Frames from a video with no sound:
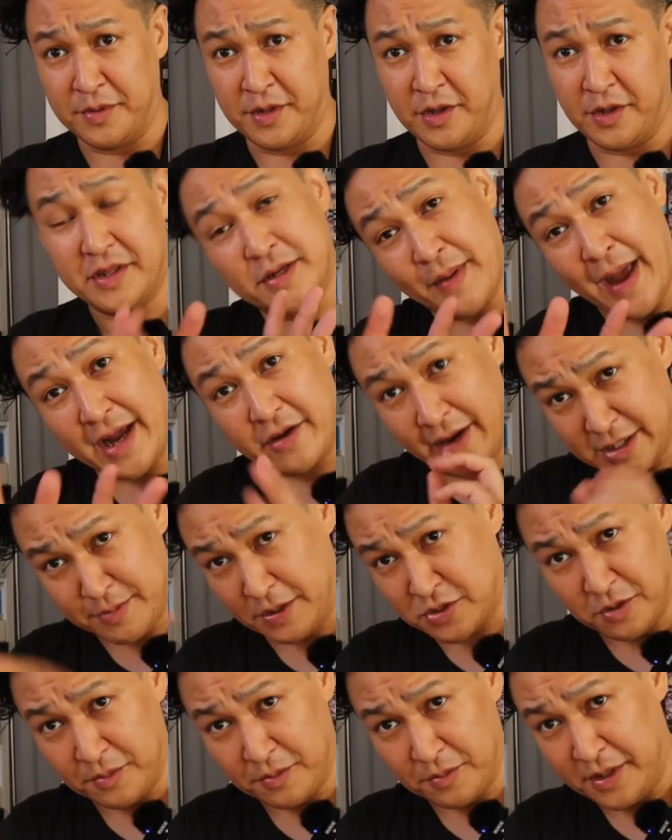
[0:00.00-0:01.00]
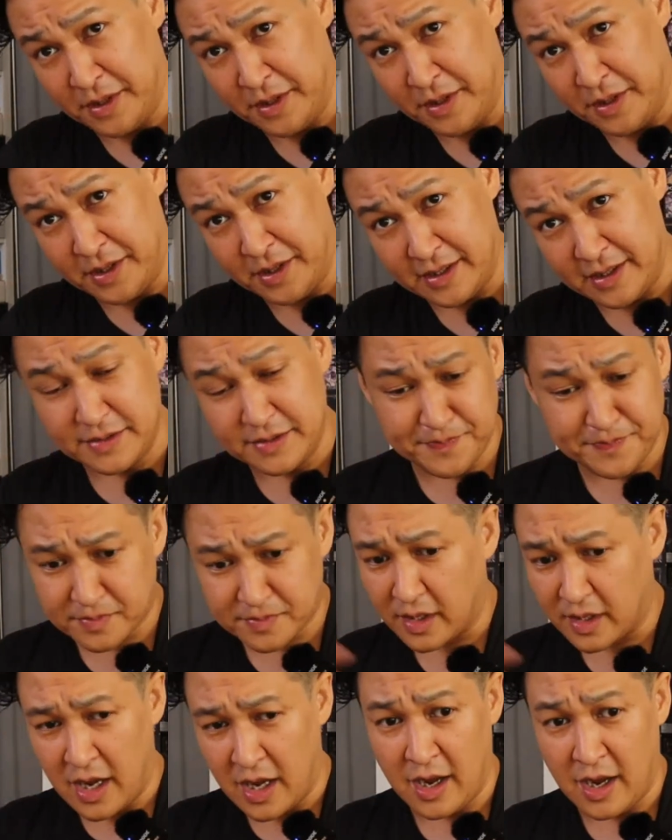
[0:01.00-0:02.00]
The tobacco has special abilities
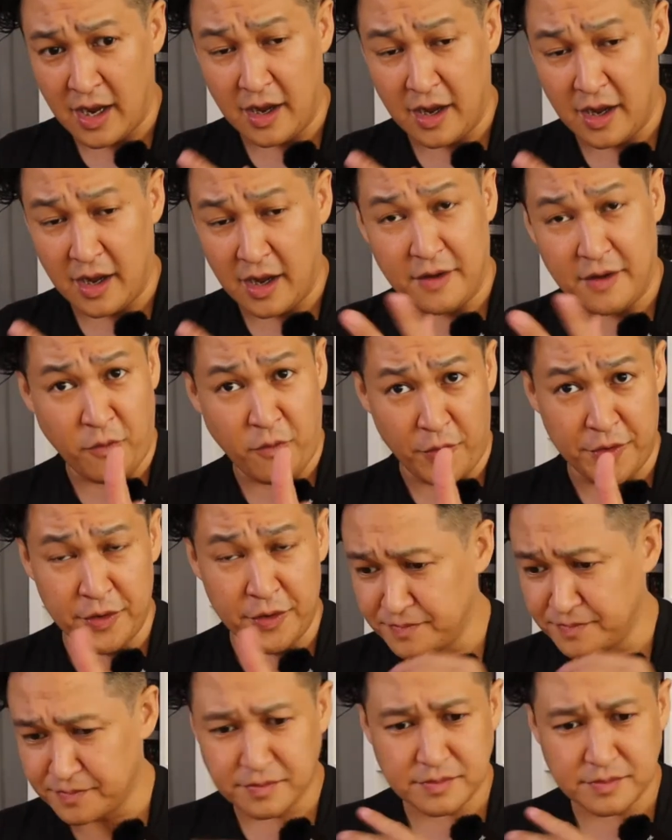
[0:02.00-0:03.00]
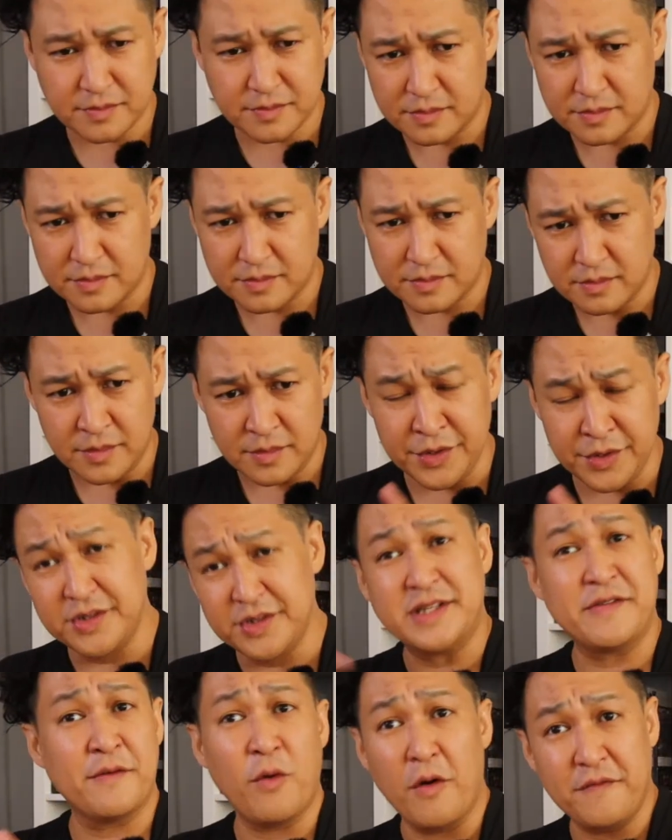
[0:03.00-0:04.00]
for you. So there's
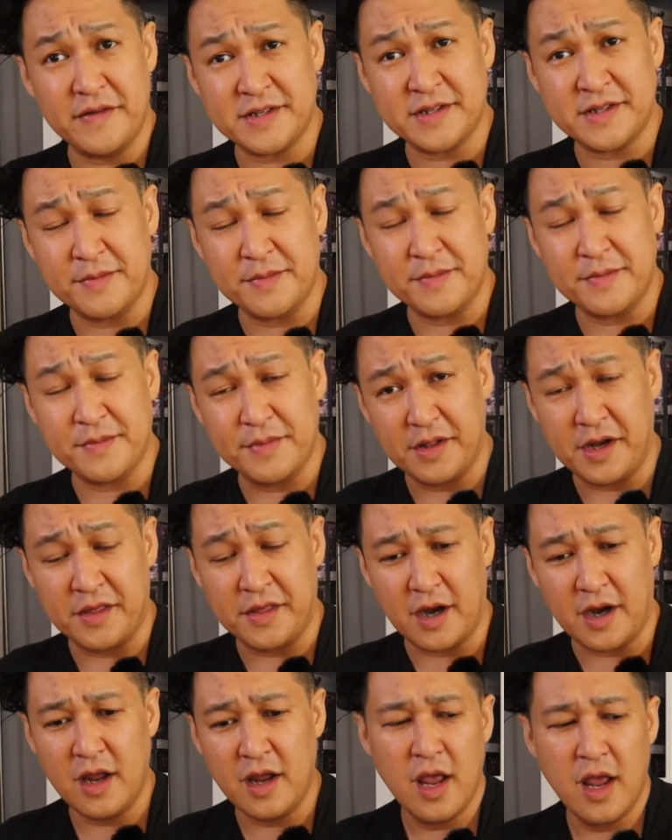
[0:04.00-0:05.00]
even more flexibility there.